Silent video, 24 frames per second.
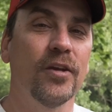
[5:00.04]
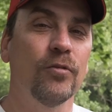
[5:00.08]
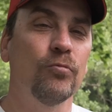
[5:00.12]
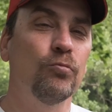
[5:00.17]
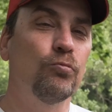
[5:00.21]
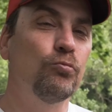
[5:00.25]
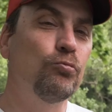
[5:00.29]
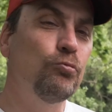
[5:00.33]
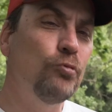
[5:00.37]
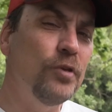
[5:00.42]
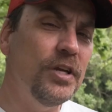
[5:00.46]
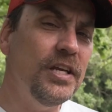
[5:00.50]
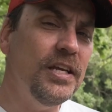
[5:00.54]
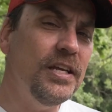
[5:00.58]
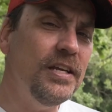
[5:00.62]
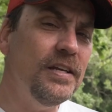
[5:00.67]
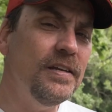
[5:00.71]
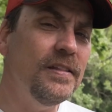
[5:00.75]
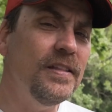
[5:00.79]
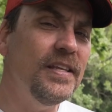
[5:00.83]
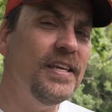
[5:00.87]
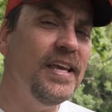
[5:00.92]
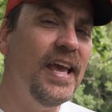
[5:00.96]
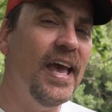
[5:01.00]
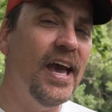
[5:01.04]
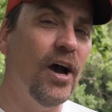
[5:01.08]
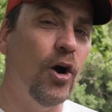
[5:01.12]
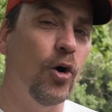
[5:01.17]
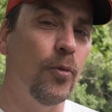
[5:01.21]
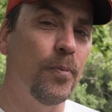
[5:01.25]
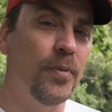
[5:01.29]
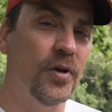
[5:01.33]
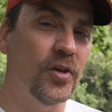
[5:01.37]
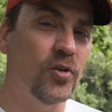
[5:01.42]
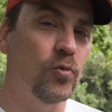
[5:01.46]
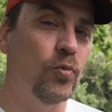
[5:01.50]
can really
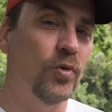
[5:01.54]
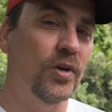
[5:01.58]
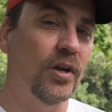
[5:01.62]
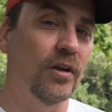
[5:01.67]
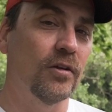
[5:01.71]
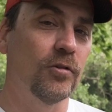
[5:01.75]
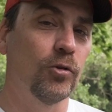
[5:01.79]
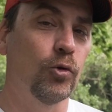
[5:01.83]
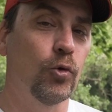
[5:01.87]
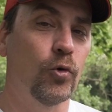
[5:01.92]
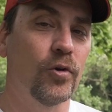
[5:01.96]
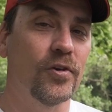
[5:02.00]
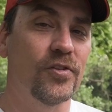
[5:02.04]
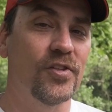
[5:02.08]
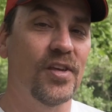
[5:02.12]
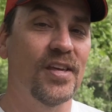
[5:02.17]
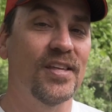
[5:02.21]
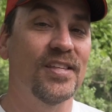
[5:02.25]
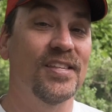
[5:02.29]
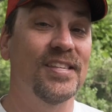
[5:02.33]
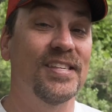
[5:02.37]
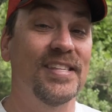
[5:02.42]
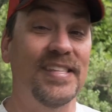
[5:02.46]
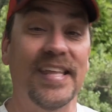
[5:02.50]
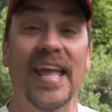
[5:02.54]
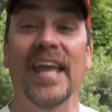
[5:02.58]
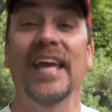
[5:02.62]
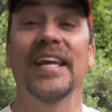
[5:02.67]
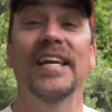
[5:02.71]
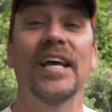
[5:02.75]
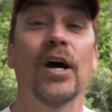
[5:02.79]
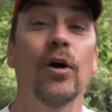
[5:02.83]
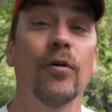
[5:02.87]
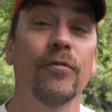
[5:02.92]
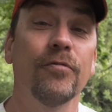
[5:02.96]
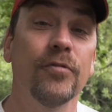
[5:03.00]
help us when our lures stand
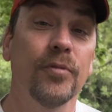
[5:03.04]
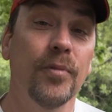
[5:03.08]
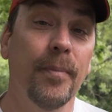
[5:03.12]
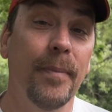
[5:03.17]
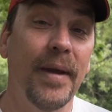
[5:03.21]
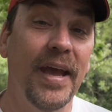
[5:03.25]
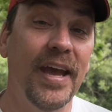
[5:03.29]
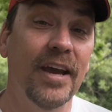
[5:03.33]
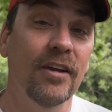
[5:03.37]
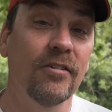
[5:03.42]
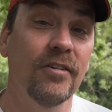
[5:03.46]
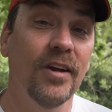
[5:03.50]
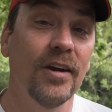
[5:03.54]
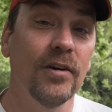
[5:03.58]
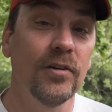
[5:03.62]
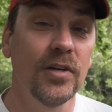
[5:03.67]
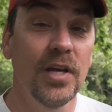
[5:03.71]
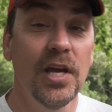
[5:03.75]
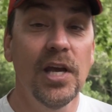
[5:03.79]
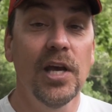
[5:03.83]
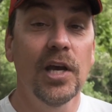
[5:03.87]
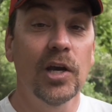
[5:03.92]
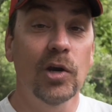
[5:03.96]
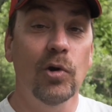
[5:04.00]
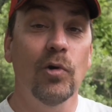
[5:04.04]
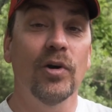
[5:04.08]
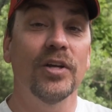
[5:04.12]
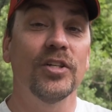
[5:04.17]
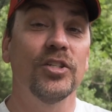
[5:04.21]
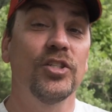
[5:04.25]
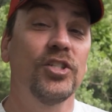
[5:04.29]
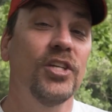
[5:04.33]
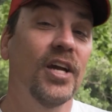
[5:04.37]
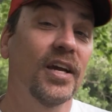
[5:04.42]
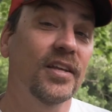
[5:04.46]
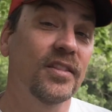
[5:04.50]
out from the background. Go ahead and
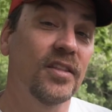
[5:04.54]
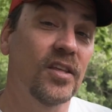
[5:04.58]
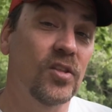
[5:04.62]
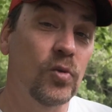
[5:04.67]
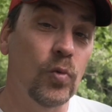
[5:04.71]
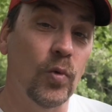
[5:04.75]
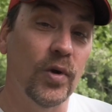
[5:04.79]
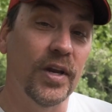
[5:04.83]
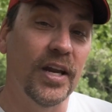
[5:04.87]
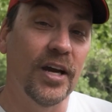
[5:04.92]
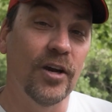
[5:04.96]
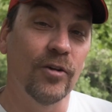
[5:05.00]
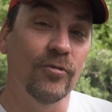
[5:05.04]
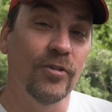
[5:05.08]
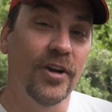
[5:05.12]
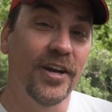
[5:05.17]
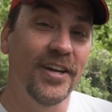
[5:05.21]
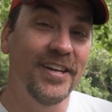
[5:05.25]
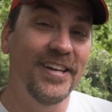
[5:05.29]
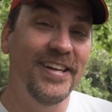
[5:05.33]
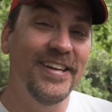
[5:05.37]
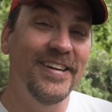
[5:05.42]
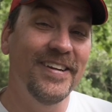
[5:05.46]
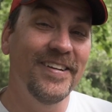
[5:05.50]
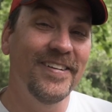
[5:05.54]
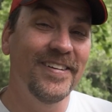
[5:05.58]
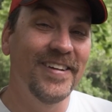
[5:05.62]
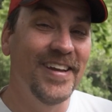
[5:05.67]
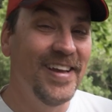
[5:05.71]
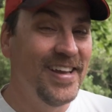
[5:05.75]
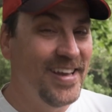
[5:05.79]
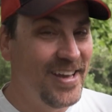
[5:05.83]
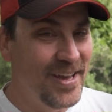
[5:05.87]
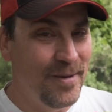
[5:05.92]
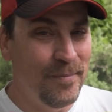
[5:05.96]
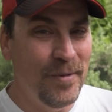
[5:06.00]
check this one out right here
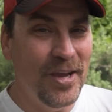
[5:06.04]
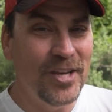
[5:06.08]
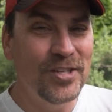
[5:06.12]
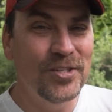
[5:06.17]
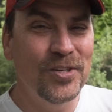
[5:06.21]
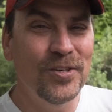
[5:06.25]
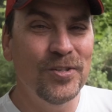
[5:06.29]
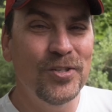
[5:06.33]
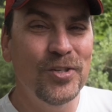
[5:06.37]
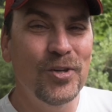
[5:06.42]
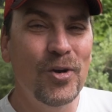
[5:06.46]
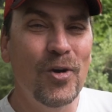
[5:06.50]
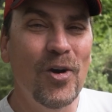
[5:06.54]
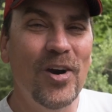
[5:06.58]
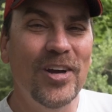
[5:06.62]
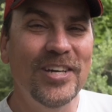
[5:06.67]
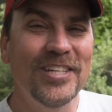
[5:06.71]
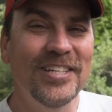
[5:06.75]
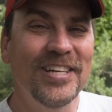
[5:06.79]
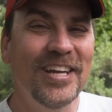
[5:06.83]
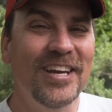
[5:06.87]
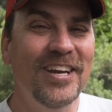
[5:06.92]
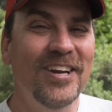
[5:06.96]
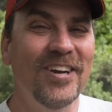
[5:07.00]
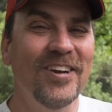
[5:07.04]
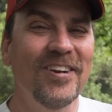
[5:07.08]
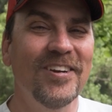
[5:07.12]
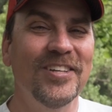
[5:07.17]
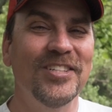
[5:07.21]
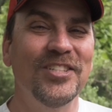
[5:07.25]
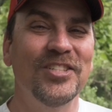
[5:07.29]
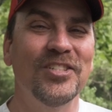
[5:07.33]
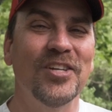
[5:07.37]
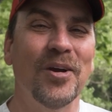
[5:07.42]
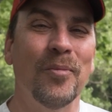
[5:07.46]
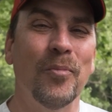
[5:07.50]
and make sure that you go out and
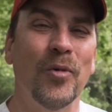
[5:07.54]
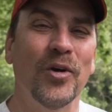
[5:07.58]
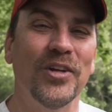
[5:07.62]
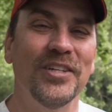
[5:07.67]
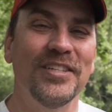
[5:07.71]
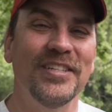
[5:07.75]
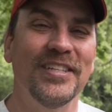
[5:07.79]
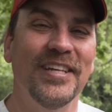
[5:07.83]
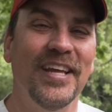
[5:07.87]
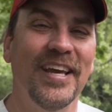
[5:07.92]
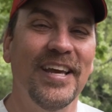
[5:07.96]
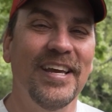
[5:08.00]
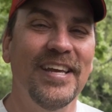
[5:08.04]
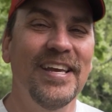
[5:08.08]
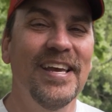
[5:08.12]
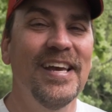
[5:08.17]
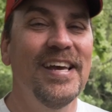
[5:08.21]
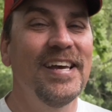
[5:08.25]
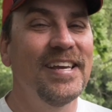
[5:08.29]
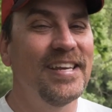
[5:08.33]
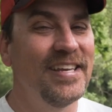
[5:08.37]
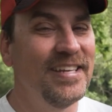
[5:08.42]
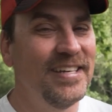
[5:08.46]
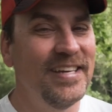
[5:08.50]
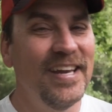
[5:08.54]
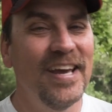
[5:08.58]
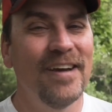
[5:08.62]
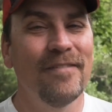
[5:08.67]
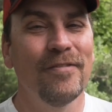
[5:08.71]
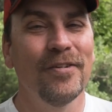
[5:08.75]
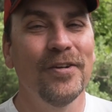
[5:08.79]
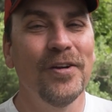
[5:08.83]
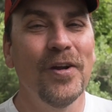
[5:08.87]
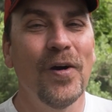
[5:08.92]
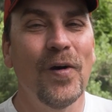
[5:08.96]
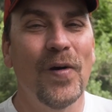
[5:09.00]
encourage someone today. You
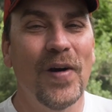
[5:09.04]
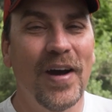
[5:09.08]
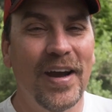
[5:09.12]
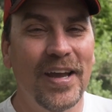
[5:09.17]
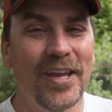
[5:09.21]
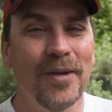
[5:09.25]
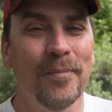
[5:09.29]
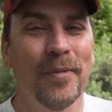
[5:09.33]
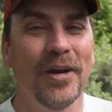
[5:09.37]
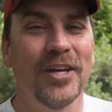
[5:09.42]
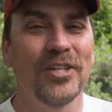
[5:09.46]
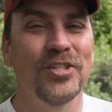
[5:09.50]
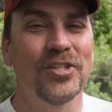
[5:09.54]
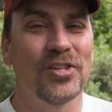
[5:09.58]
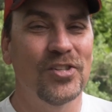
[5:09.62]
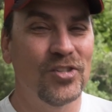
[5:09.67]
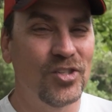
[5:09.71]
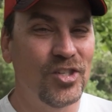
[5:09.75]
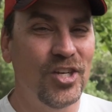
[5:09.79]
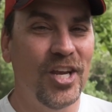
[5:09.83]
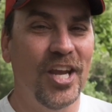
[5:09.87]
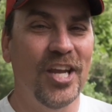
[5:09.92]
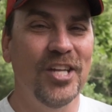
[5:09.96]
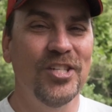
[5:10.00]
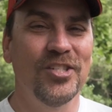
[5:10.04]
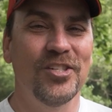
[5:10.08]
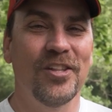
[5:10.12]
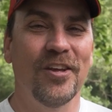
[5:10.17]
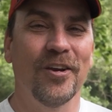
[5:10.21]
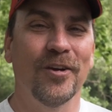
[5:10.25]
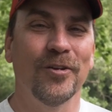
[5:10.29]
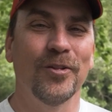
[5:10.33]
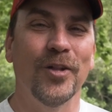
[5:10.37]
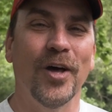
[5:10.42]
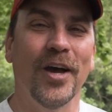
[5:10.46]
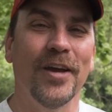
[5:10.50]
never know how you might just change
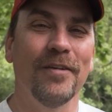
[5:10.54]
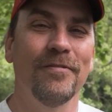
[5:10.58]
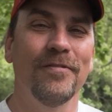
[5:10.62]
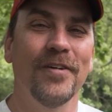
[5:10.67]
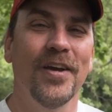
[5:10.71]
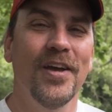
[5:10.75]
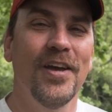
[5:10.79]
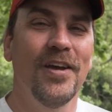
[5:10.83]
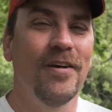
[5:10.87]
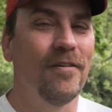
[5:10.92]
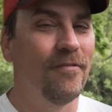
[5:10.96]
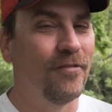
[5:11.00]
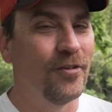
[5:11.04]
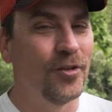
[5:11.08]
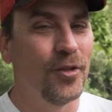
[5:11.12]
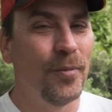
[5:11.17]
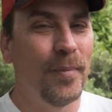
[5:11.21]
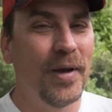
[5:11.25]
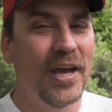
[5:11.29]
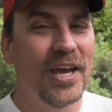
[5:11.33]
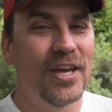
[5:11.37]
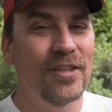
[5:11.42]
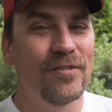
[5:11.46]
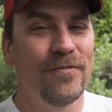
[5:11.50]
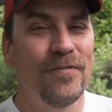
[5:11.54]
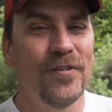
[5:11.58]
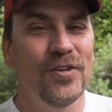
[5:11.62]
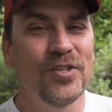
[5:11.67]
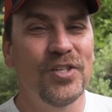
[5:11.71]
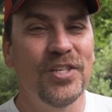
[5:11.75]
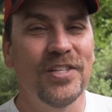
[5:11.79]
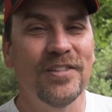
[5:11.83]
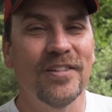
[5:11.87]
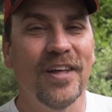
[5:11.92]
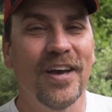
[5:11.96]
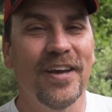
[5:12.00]
their life. For the Bass
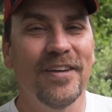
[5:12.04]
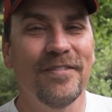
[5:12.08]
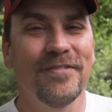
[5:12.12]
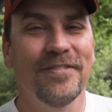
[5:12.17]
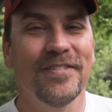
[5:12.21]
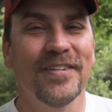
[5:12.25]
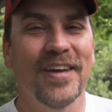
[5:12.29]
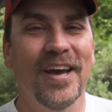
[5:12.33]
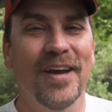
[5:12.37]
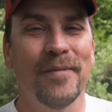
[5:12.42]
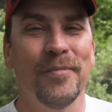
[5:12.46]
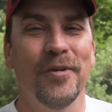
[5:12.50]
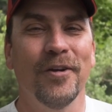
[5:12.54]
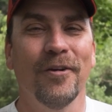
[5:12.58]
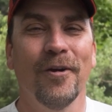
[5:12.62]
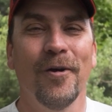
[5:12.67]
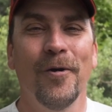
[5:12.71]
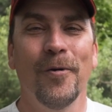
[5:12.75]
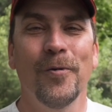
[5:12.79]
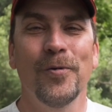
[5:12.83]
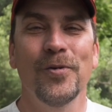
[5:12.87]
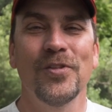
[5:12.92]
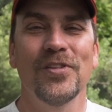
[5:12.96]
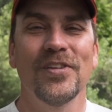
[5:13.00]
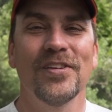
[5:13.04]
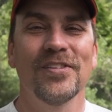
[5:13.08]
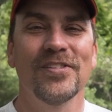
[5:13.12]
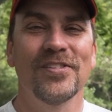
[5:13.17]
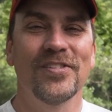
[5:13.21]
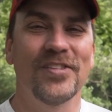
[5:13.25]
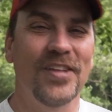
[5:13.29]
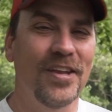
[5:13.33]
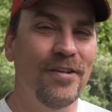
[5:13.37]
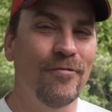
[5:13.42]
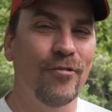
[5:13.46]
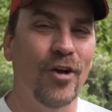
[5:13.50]
Fishing Life, I'm your host,
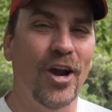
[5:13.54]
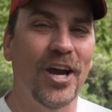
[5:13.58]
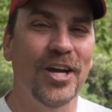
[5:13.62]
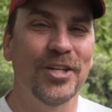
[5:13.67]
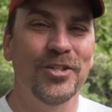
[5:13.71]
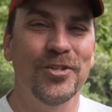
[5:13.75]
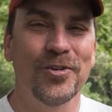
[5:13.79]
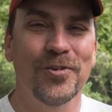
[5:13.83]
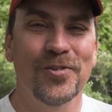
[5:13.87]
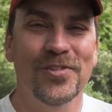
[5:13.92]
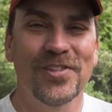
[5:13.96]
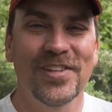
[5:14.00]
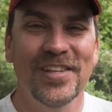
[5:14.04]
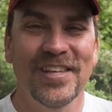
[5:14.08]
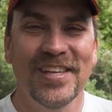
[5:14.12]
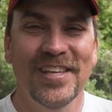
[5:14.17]
Steve Rogers.